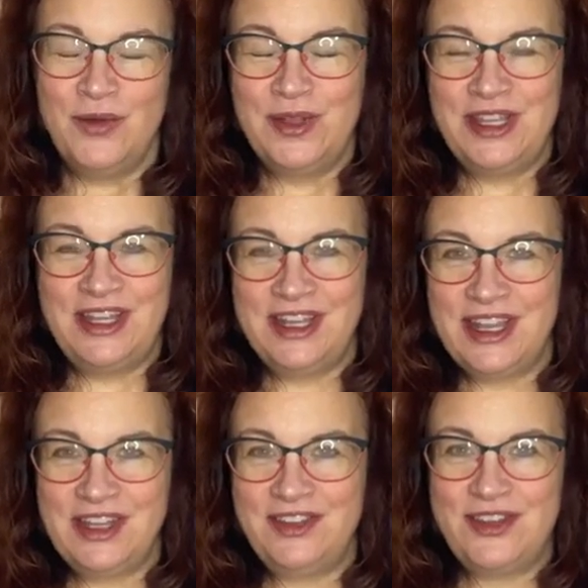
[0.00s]
When it
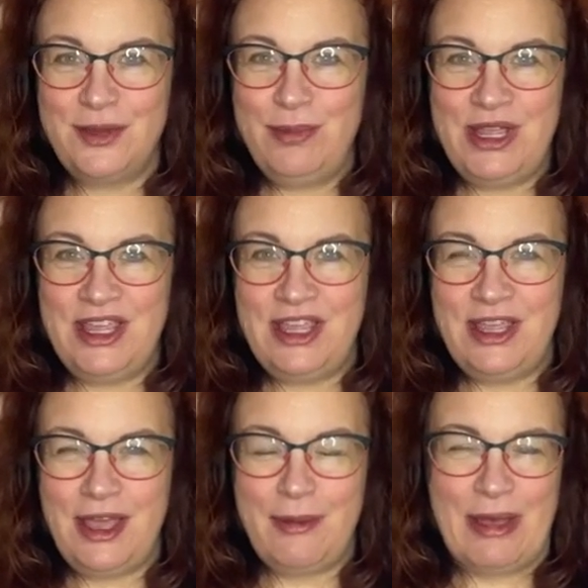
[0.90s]
gets to
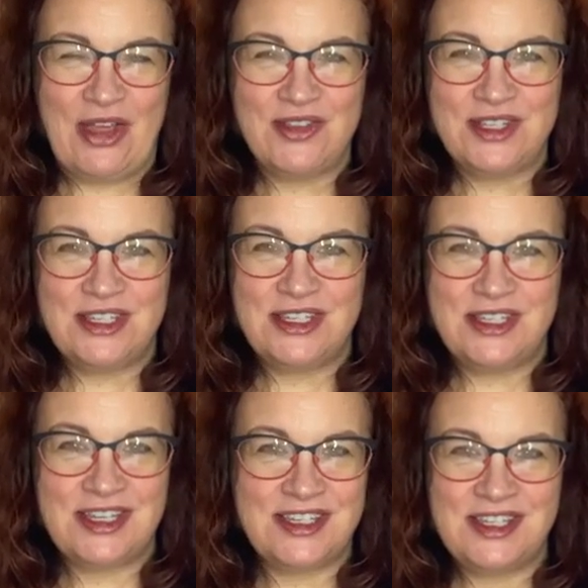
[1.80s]
be about
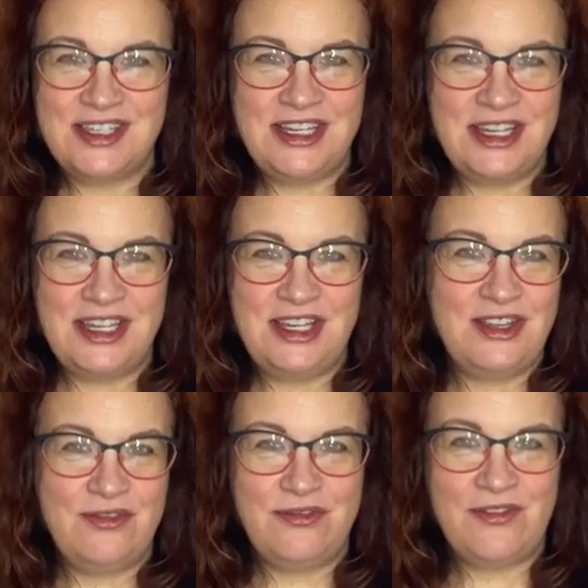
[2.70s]

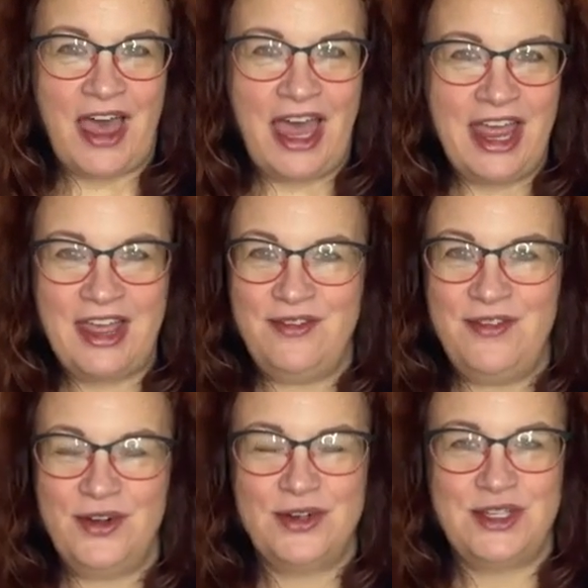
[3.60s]

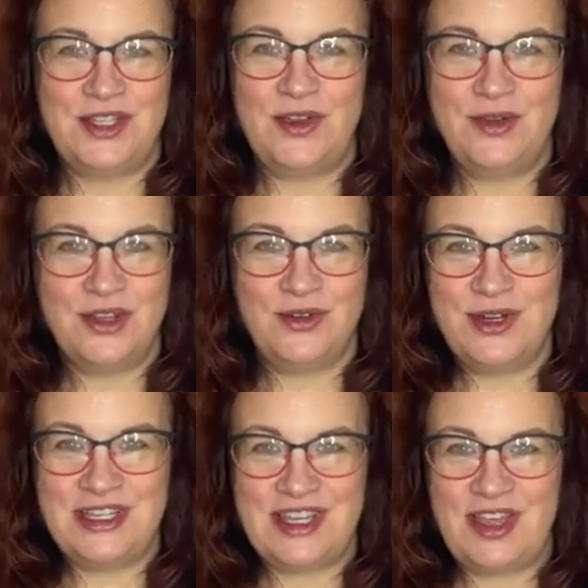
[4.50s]
65 or so
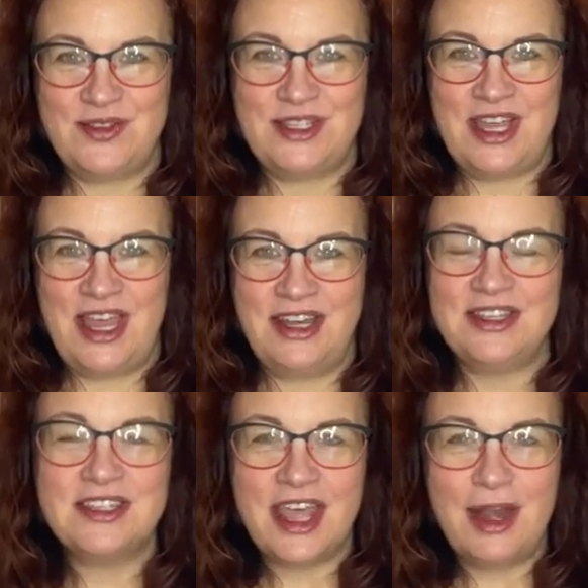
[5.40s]
degrees outside,
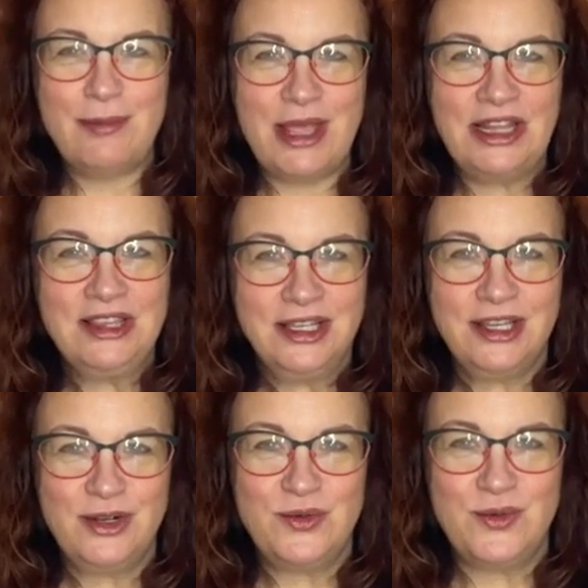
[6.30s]
it's got to be a
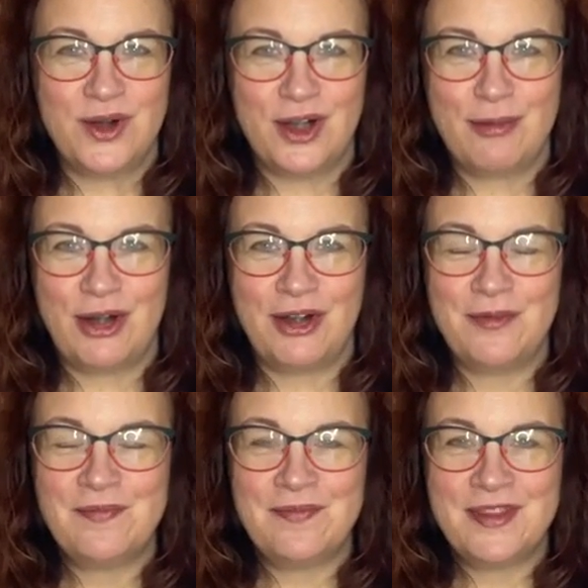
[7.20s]
little
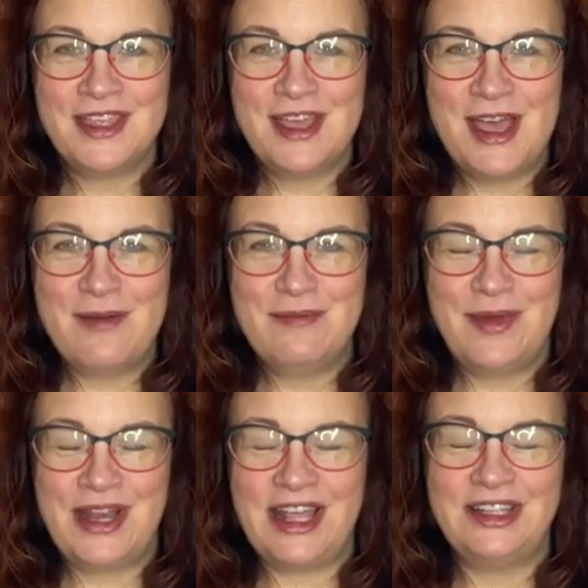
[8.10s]
warmer,
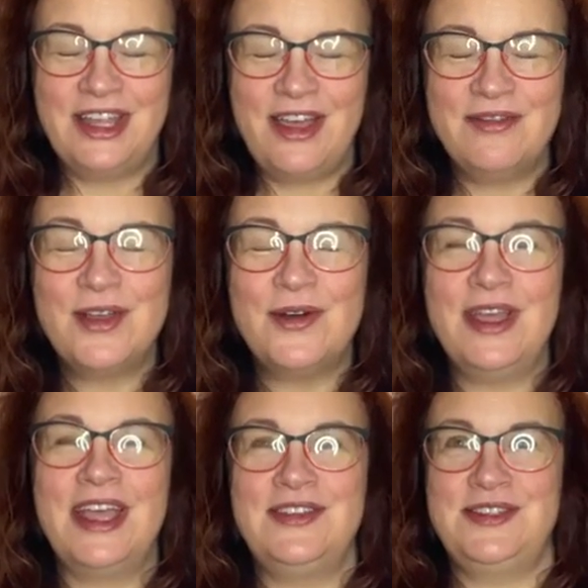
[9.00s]
but I love
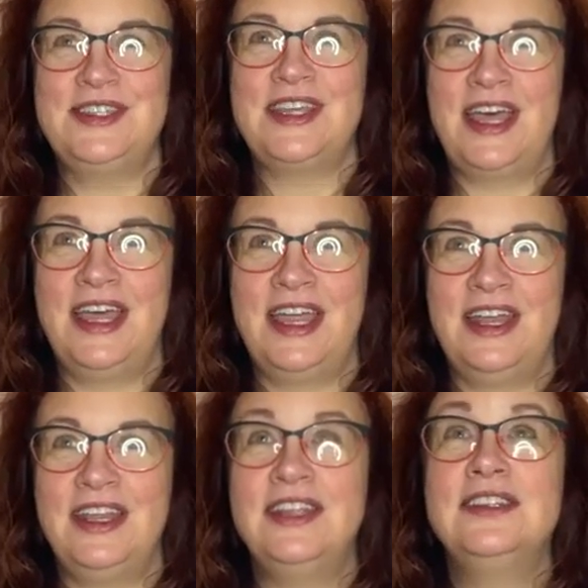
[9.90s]
going
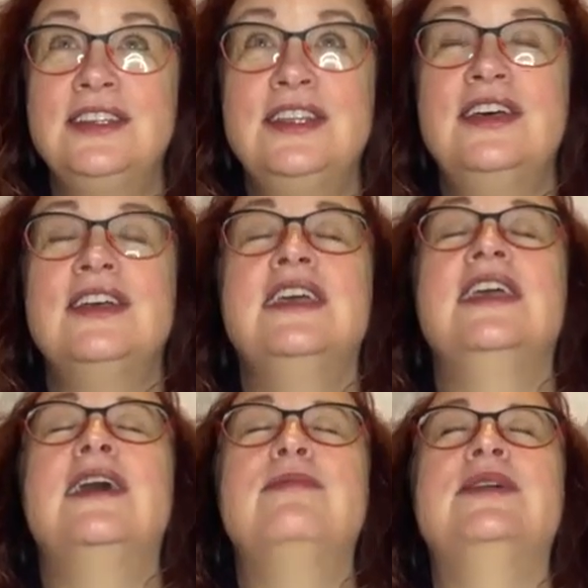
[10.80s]
outside,
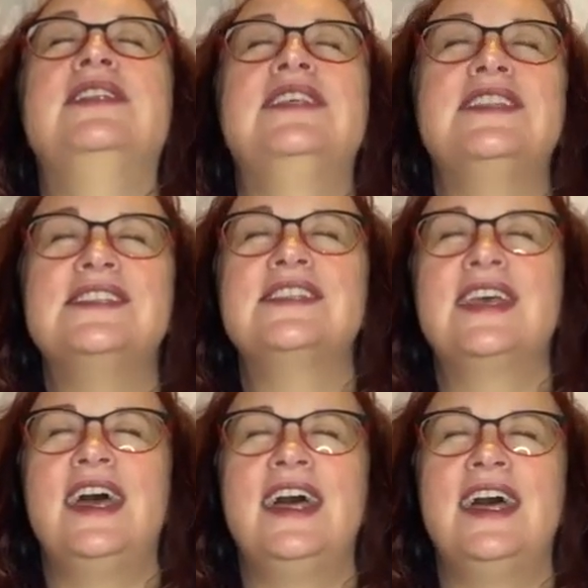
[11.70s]
looking up into the
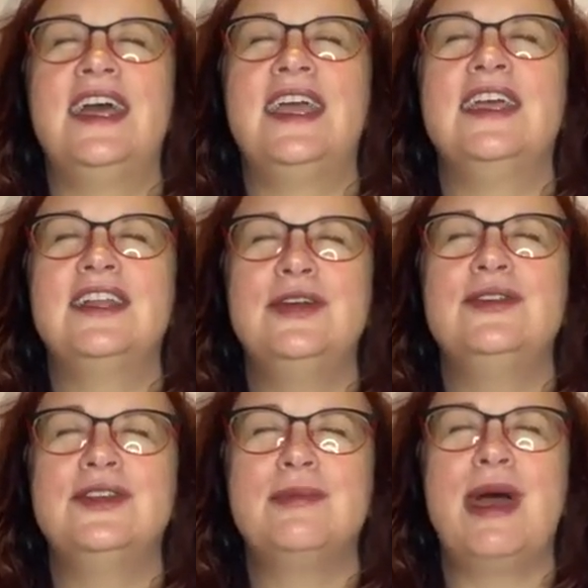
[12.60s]
sky,
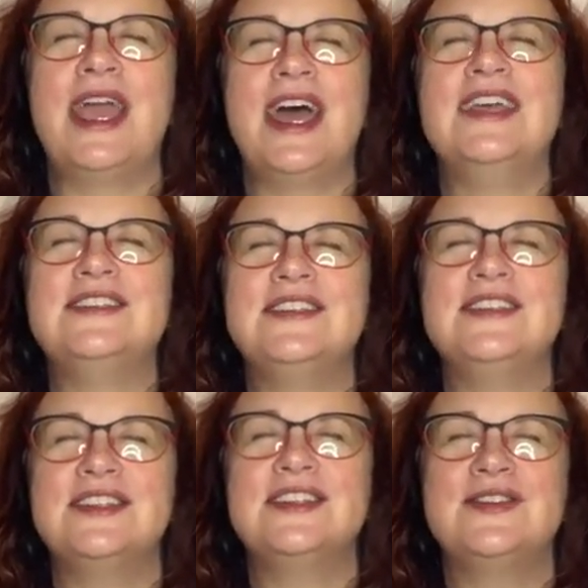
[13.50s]
closing my eyes,
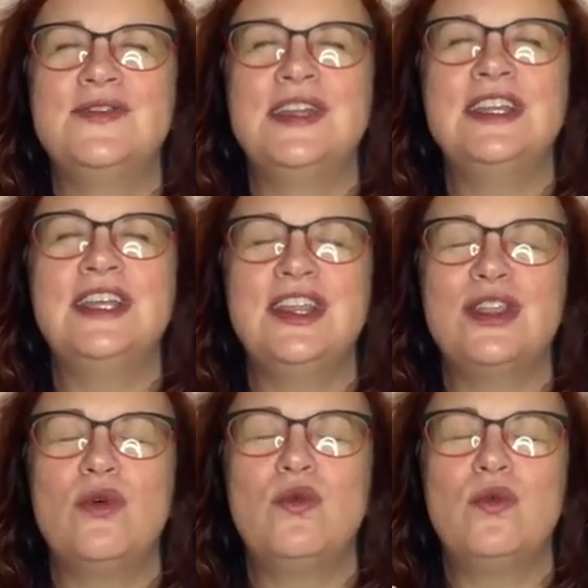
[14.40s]
and just feeling
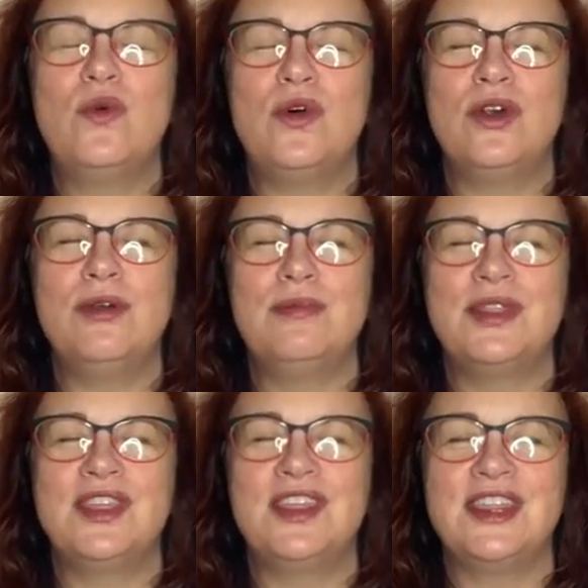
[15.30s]
the
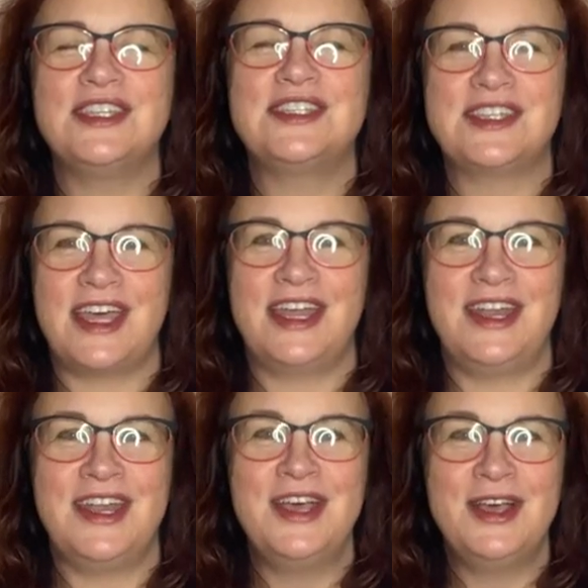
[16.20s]
warmth of the
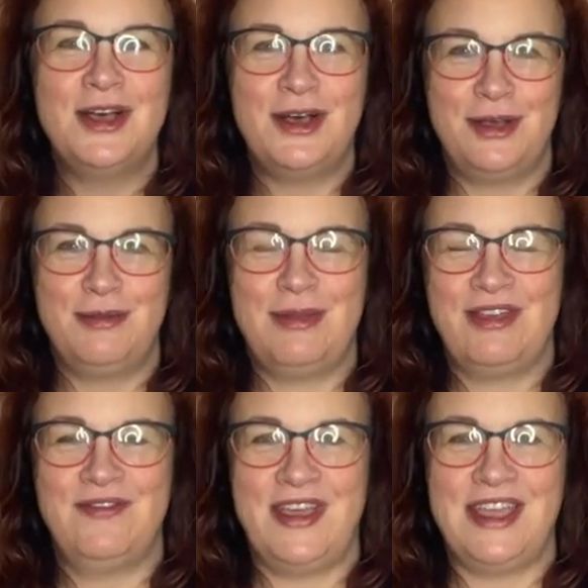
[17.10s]
sun on
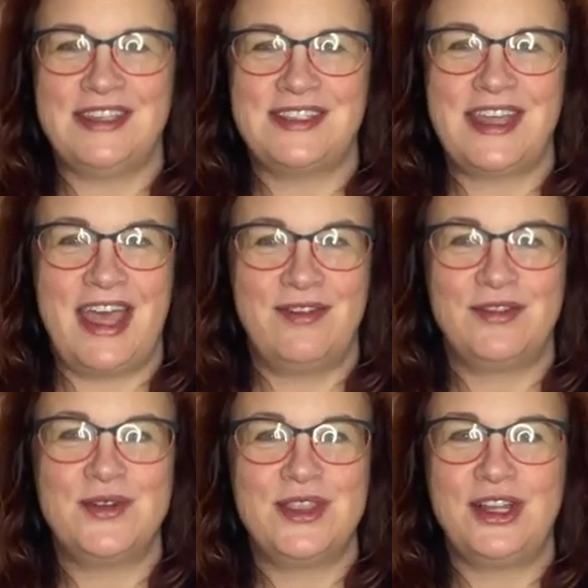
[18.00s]
my face
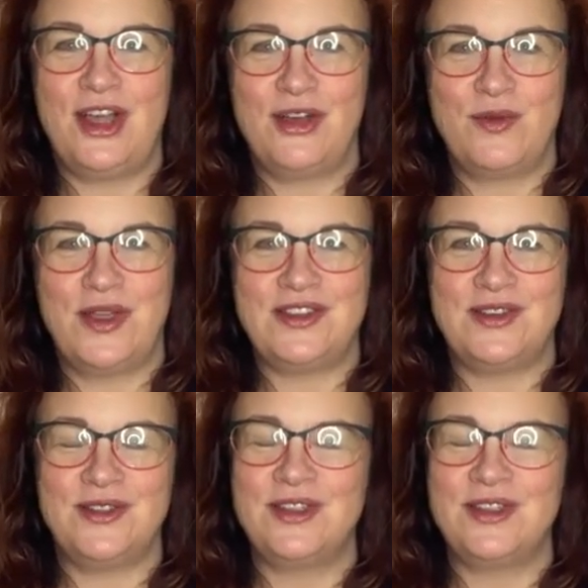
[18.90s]
after the long winter.